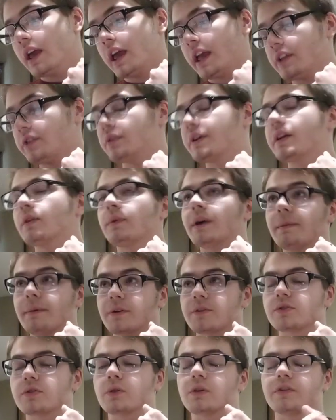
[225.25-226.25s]
and you'll get a way
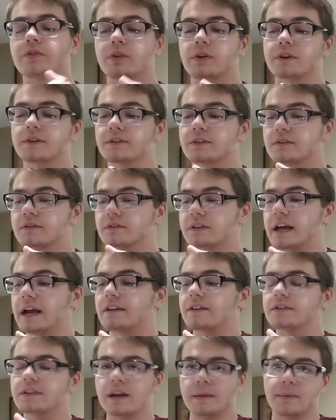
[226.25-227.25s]
better score, of course,
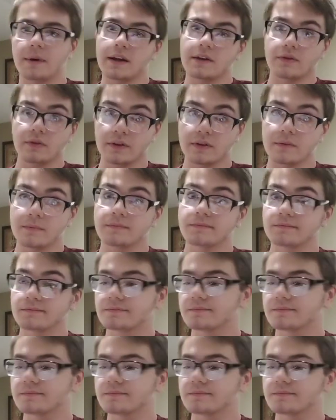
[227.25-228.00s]
as it's not plagiarism.